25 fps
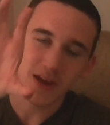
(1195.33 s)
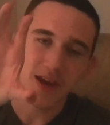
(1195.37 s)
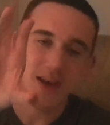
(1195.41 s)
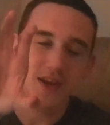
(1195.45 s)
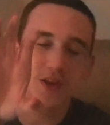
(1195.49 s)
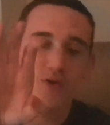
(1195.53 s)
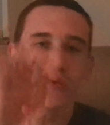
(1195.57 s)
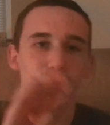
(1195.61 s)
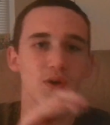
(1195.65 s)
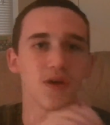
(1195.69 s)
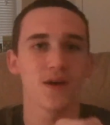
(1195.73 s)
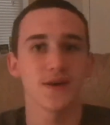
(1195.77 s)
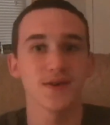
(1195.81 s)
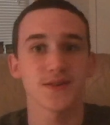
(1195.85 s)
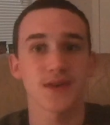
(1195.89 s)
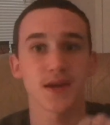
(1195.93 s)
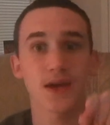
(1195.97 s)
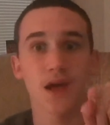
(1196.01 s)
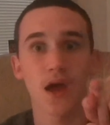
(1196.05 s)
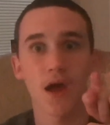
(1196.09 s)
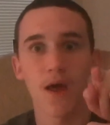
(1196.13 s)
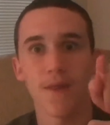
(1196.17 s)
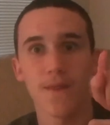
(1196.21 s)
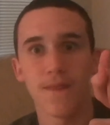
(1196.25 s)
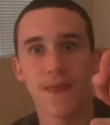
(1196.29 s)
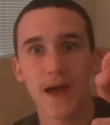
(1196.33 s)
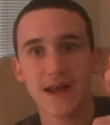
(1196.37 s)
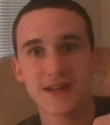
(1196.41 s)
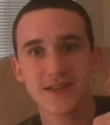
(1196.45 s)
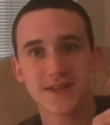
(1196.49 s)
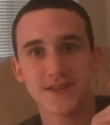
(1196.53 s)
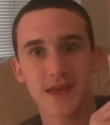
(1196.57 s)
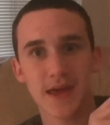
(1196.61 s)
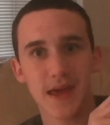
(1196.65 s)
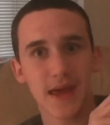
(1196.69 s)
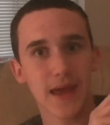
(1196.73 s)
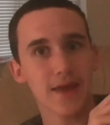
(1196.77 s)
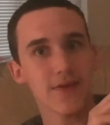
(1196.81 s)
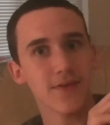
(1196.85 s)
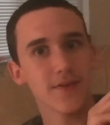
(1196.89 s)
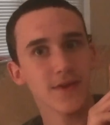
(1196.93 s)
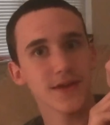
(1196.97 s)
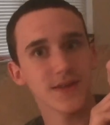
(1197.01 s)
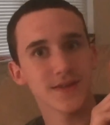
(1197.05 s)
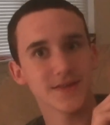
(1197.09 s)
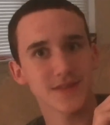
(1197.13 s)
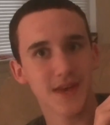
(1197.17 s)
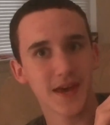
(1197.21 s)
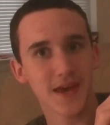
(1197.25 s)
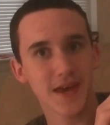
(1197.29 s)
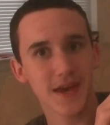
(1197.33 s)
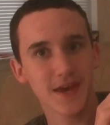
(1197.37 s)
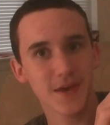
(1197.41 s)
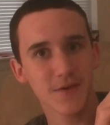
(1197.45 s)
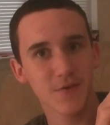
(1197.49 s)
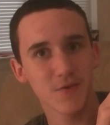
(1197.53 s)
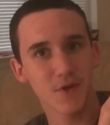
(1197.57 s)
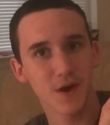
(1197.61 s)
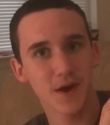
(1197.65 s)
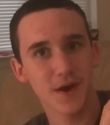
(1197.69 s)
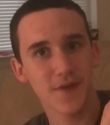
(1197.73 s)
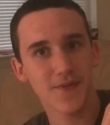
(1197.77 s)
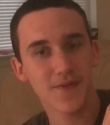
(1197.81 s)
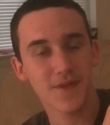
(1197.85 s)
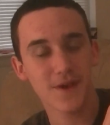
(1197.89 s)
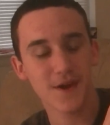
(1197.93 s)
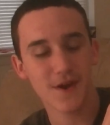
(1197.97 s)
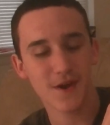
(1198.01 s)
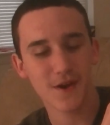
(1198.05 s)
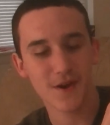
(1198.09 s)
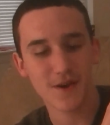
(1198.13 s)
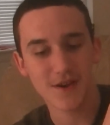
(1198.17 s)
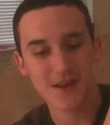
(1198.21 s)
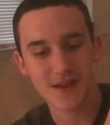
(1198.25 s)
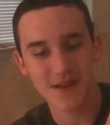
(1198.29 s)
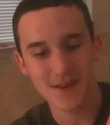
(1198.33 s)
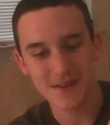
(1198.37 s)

and you realize like that's the alien's head right there,